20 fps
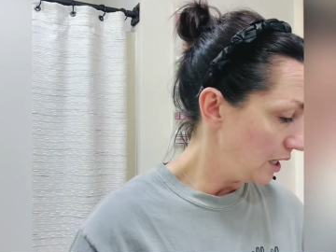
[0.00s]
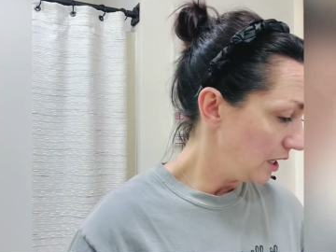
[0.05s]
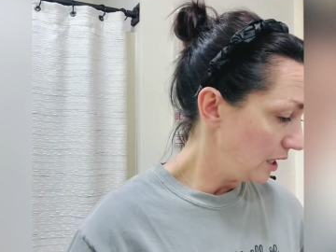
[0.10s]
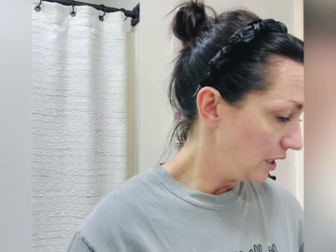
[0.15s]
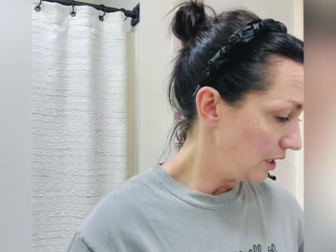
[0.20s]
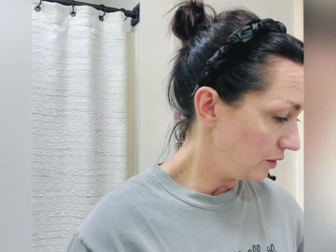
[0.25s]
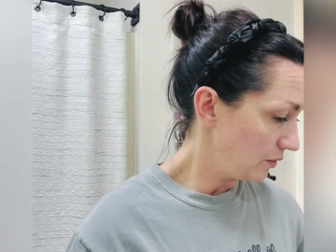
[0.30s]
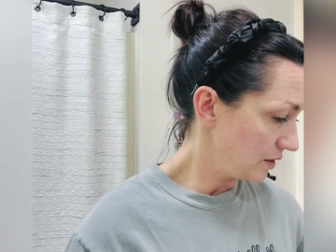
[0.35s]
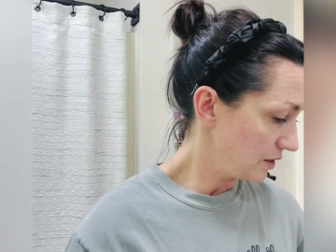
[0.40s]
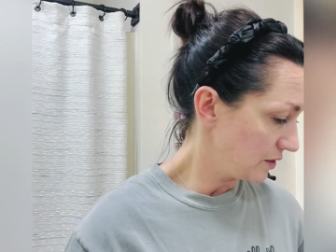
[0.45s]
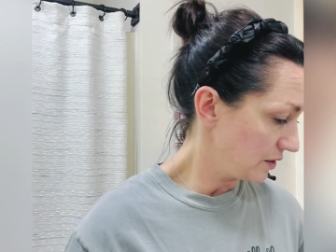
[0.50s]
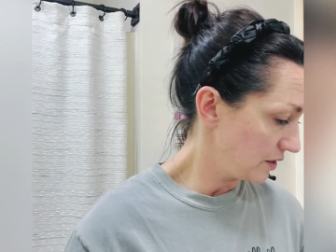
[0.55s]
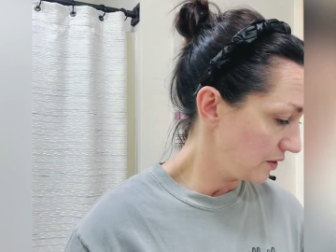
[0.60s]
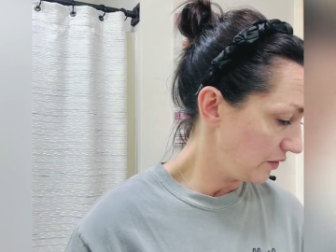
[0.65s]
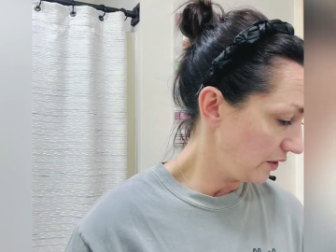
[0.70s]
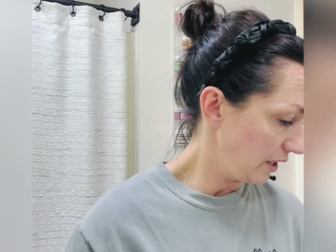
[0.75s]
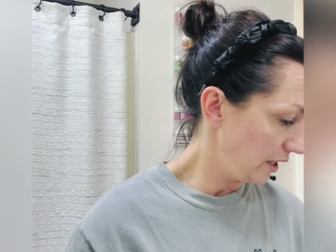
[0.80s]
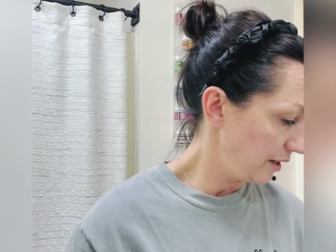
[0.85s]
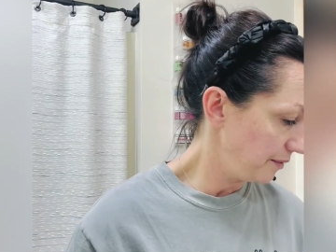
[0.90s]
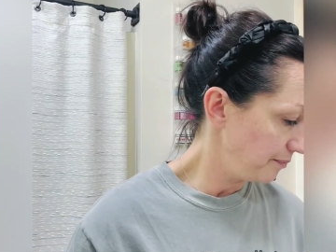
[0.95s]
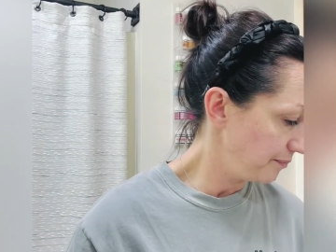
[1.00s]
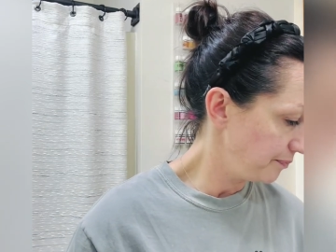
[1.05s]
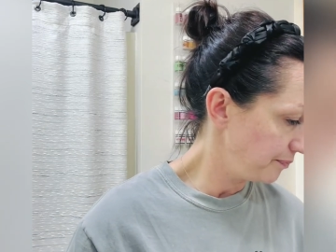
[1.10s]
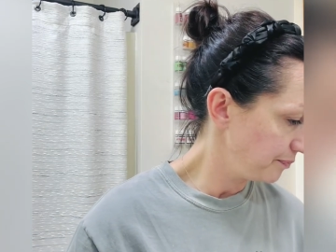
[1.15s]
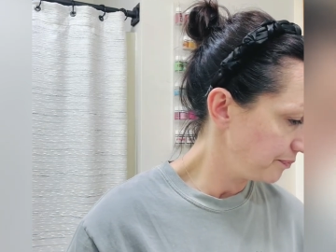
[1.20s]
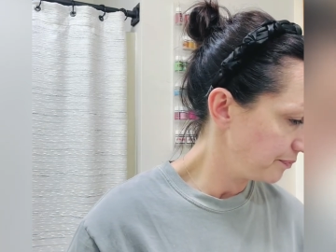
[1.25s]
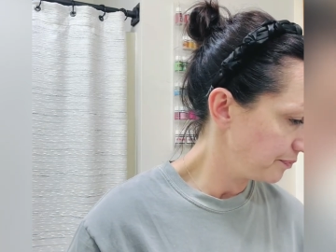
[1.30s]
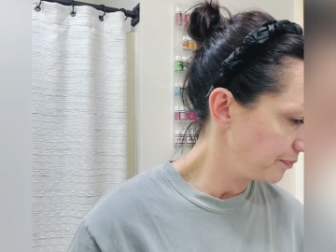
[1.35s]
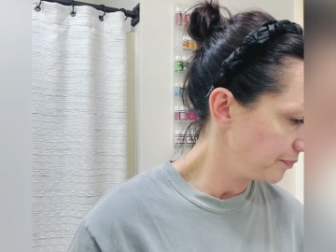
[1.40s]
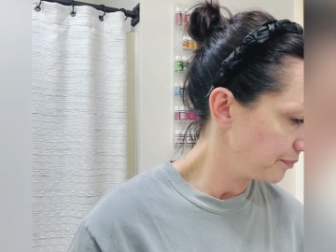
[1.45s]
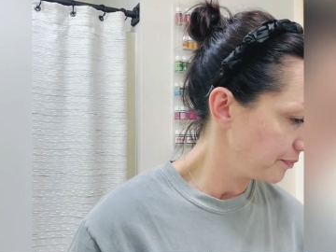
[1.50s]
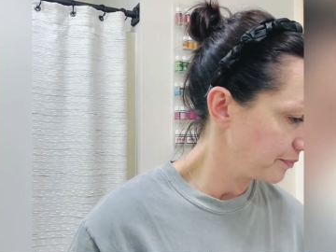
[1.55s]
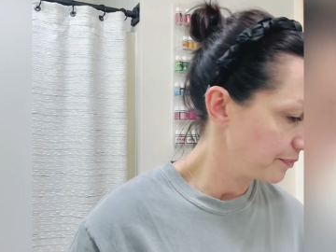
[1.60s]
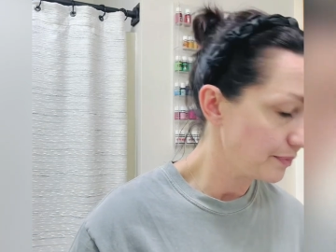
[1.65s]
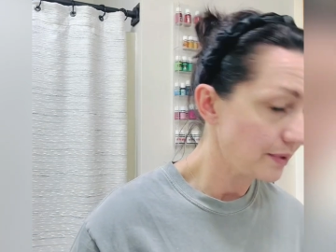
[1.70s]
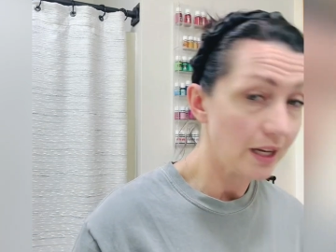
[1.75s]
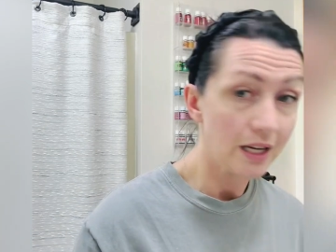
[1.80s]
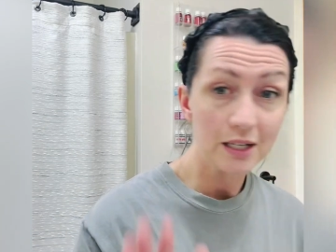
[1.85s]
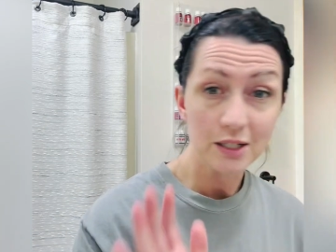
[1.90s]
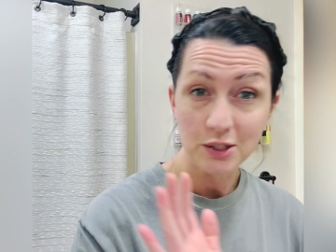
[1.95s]
it always looks funny.
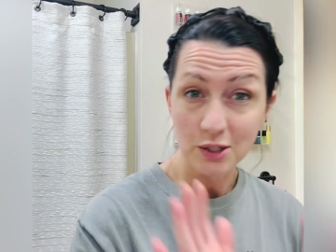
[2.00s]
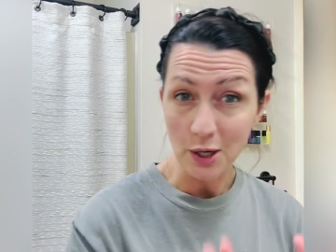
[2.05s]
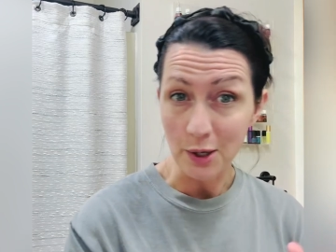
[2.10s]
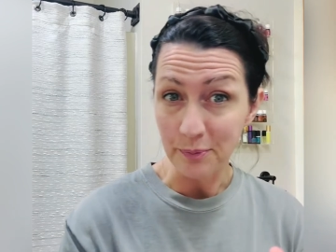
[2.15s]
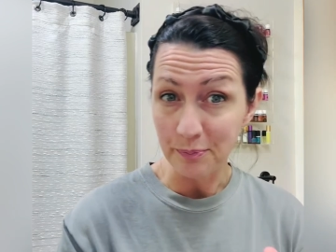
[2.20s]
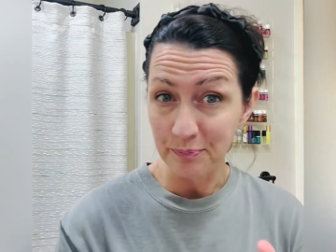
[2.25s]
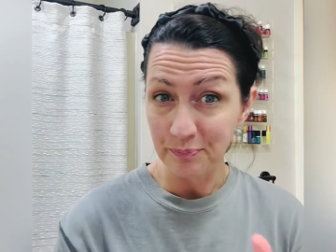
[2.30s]
So,